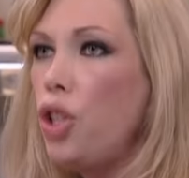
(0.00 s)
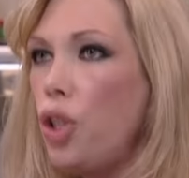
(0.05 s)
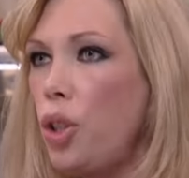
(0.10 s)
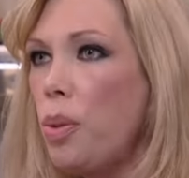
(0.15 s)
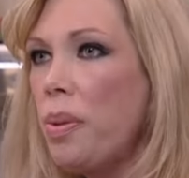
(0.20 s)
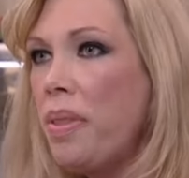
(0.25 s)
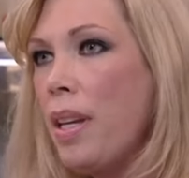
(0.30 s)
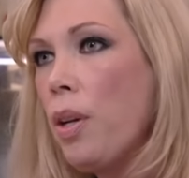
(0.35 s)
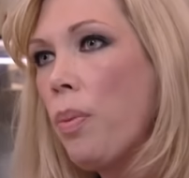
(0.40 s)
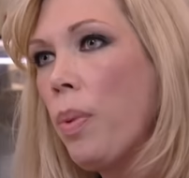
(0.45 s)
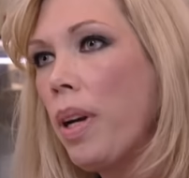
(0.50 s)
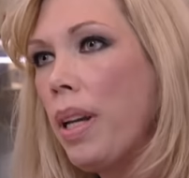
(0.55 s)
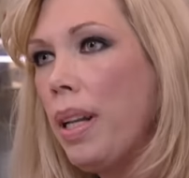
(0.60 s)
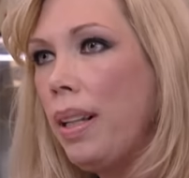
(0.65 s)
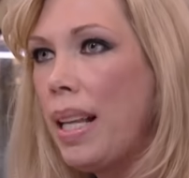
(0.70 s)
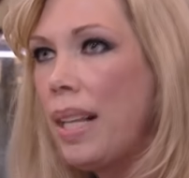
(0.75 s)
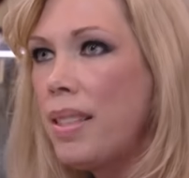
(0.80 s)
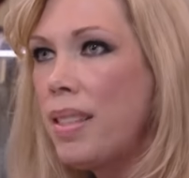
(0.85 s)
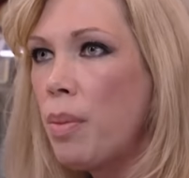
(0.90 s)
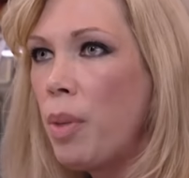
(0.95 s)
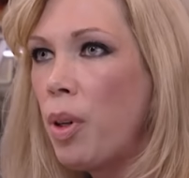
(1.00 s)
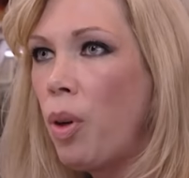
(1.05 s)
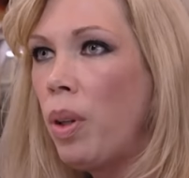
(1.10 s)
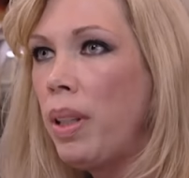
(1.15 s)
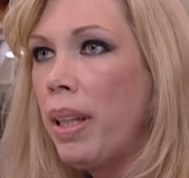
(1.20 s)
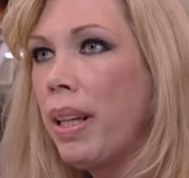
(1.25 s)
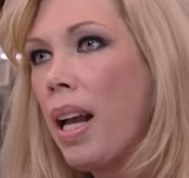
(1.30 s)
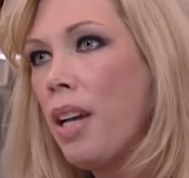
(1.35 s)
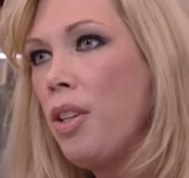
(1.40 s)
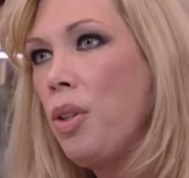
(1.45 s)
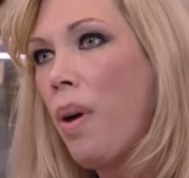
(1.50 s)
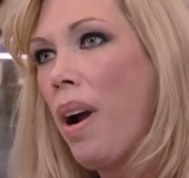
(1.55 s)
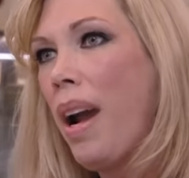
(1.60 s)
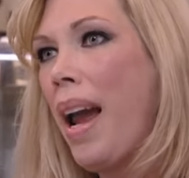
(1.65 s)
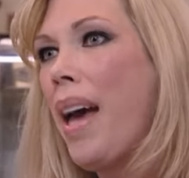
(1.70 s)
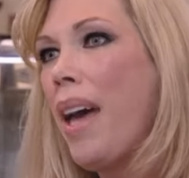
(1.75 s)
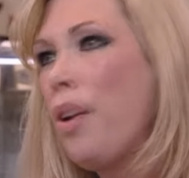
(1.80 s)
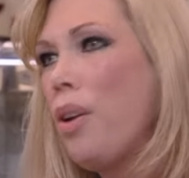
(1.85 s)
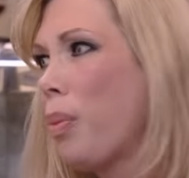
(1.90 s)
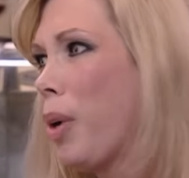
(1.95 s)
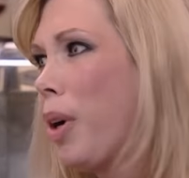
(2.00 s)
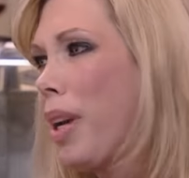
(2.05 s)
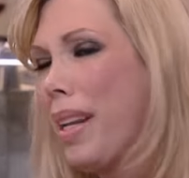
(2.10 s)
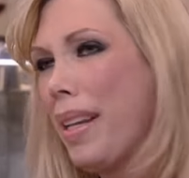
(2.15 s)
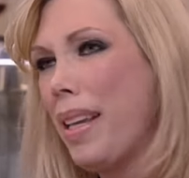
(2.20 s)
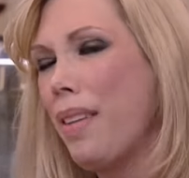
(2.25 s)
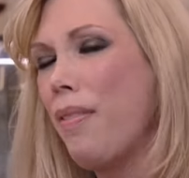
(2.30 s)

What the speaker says: Do you think we're going to let someone hold a gun to our head and we're going